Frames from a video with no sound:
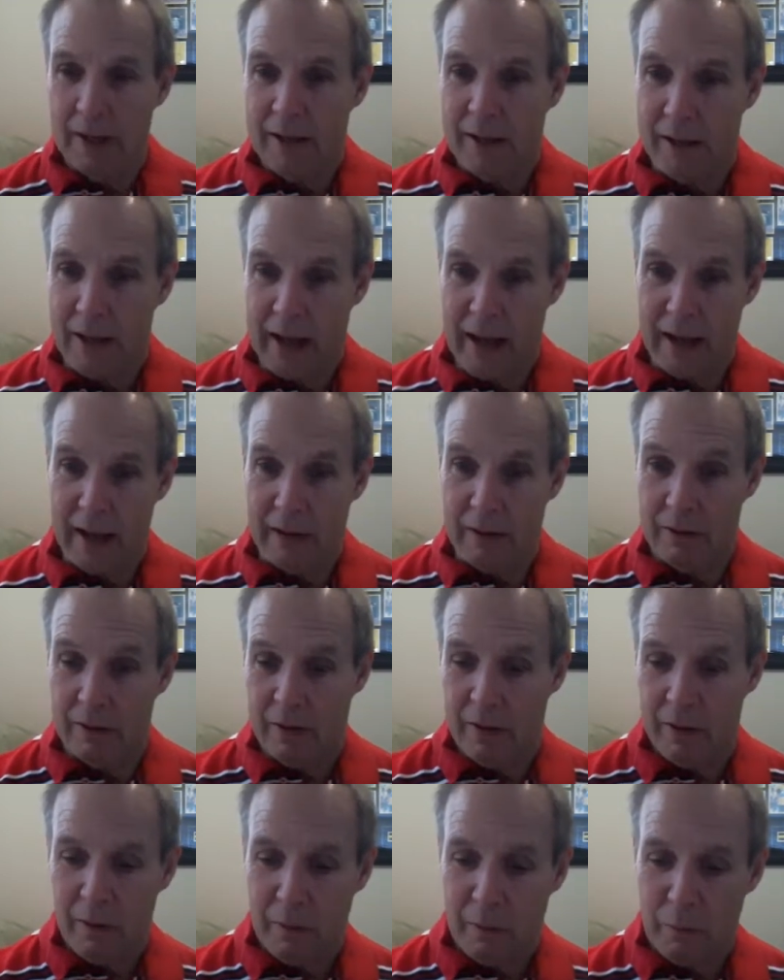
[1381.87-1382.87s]
that
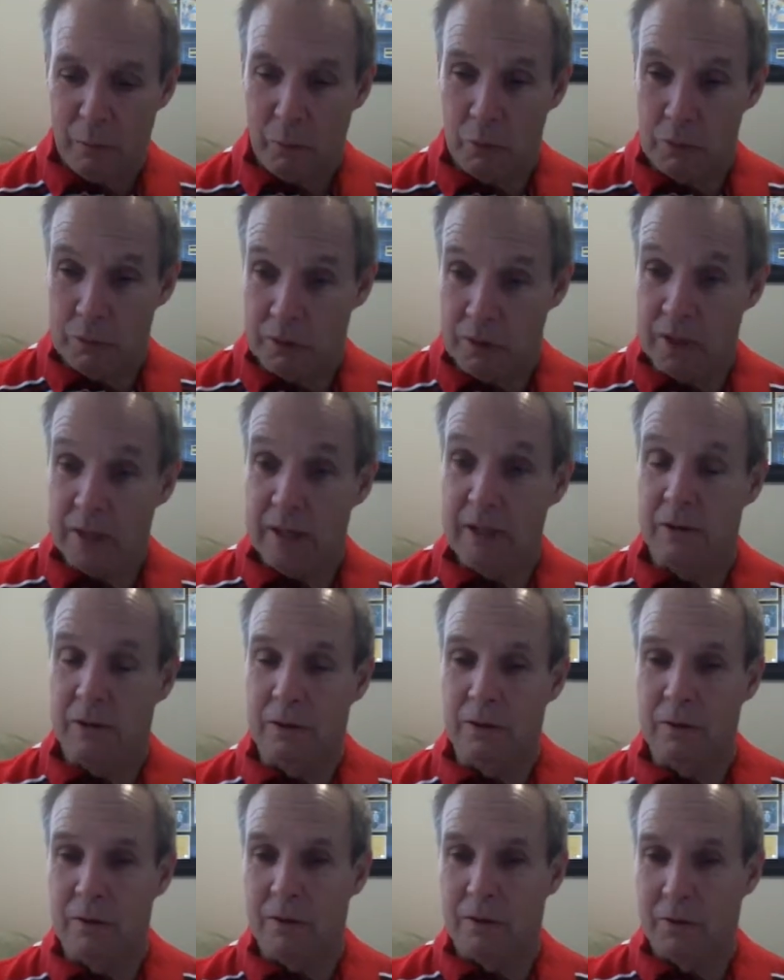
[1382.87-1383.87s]

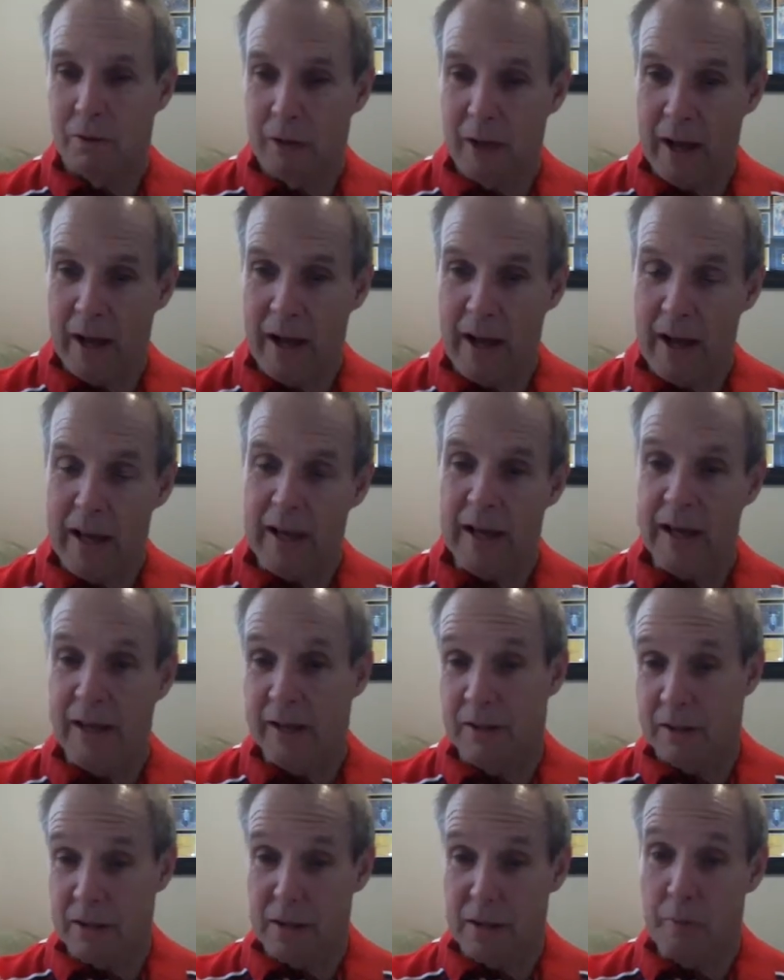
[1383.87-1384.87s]
Brazil lay
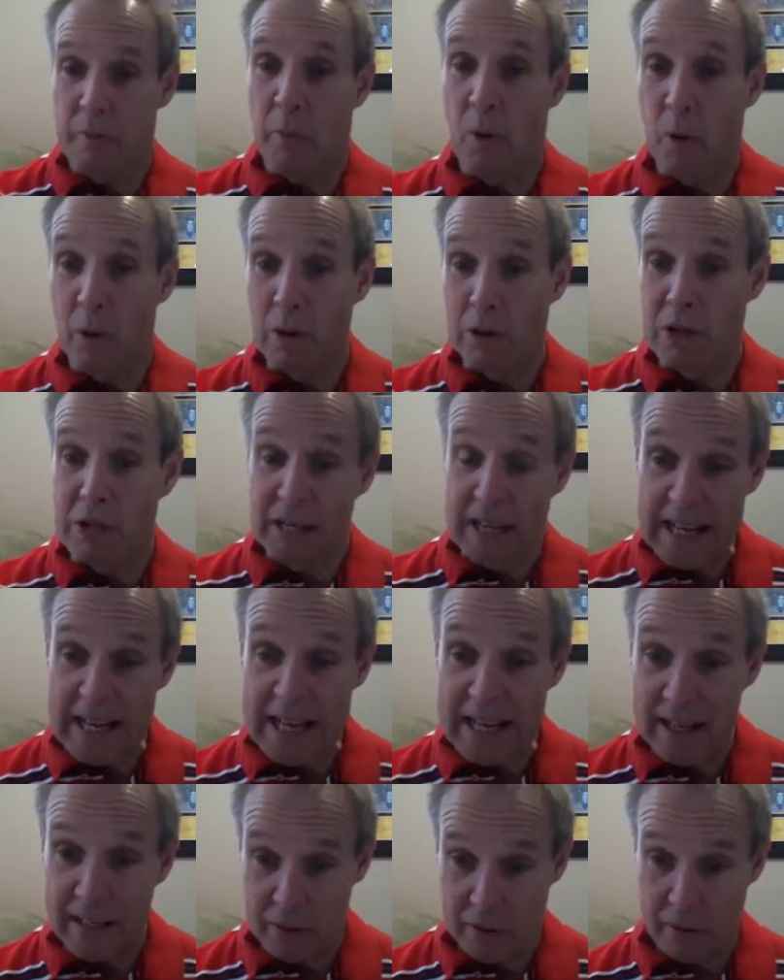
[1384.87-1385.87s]
in the
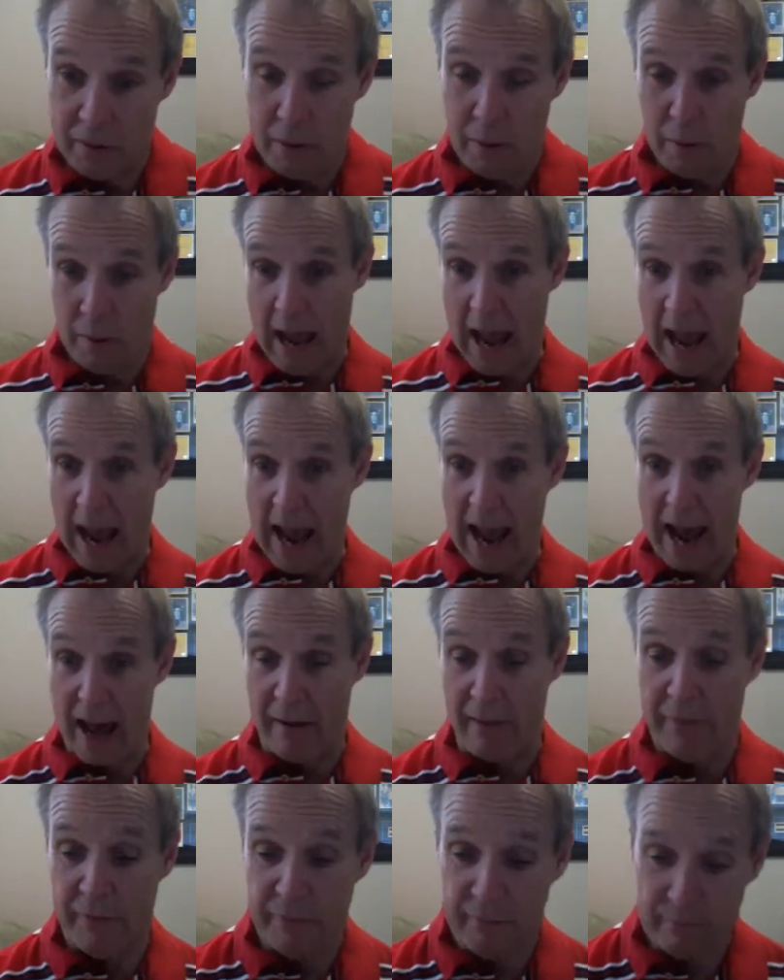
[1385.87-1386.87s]
Portuguese
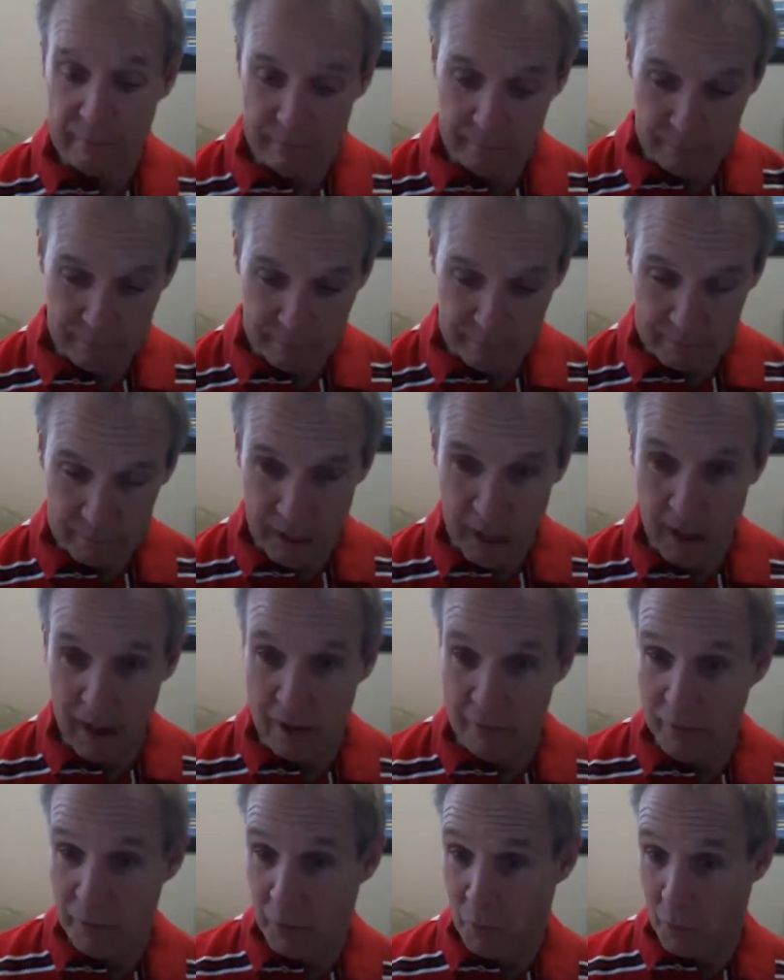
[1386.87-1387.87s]
half
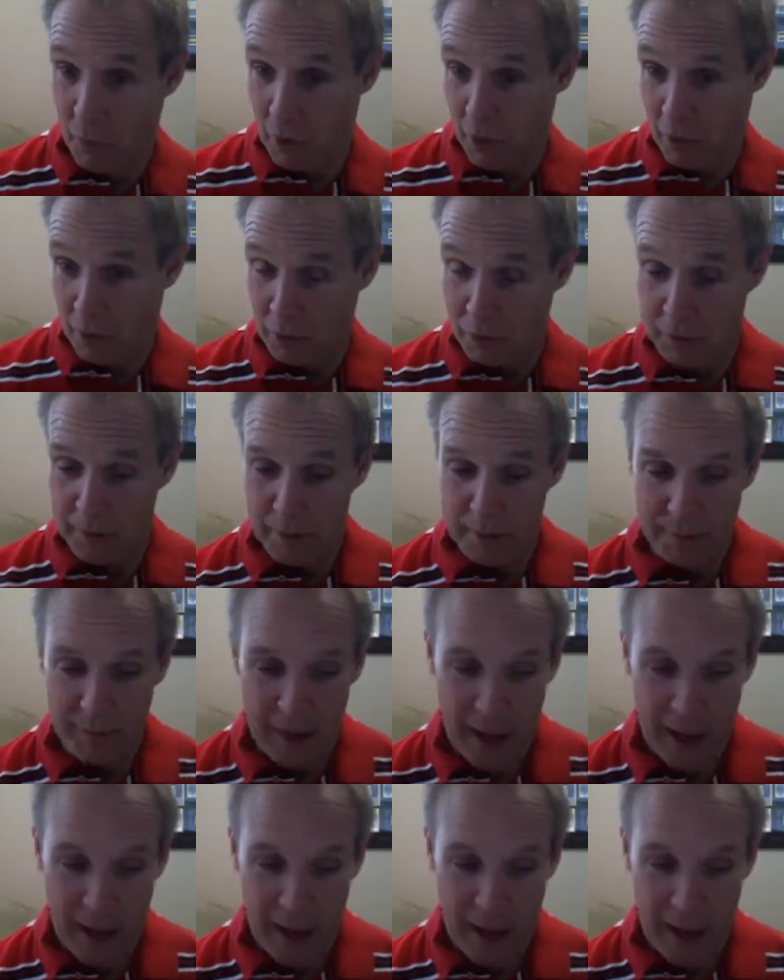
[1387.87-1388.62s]
of the world.